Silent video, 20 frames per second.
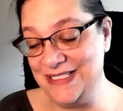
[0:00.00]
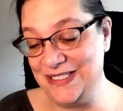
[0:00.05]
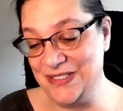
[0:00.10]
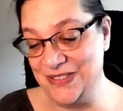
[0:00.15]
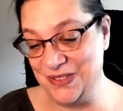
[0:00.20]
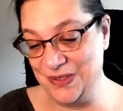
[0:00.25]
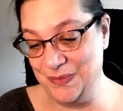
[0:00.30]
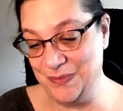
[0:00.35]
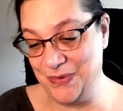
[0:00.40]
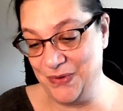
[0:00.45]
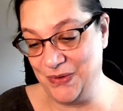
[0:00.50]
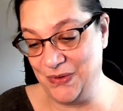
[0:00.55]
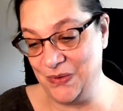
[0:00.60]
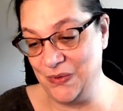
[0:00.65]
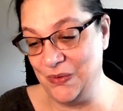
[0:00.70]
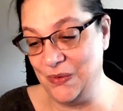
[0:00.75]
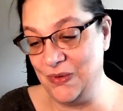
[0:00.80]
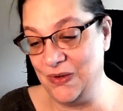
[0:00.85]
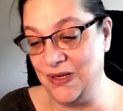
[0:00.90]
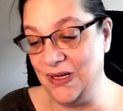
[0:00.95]
super
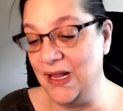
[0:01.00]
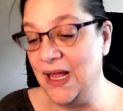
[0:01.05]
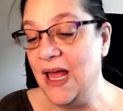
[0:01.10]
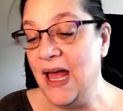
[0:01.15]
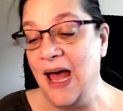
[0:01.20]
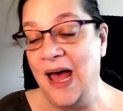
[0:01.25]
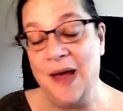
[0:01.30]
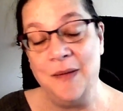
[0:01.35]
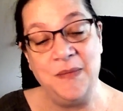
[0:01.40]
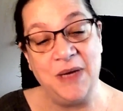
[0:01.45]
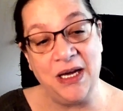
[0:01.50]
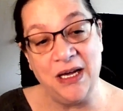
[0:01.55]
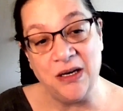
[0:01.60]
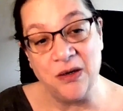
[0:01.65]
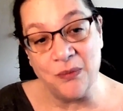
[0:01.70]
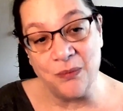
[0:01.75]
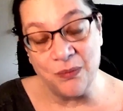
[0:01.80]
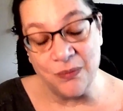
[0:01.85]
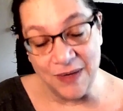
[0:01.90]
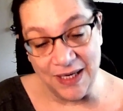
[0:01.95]
cool. I'm not going to
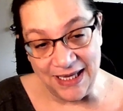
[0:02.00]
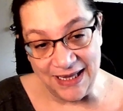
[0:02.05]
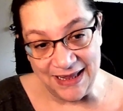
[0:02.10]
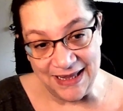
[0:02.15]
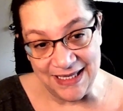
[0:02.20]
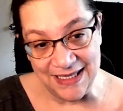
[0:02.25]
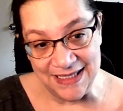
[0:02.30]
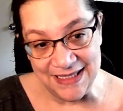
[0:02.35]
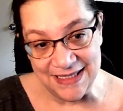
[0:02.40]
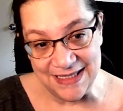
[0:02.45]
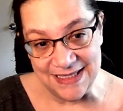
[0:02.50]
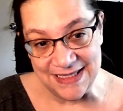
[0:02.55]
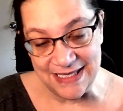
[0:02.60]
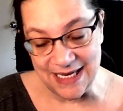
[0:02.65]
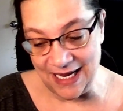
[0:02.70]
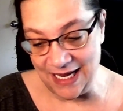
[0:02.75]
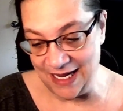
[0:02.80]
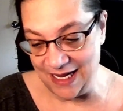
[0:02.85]
read this,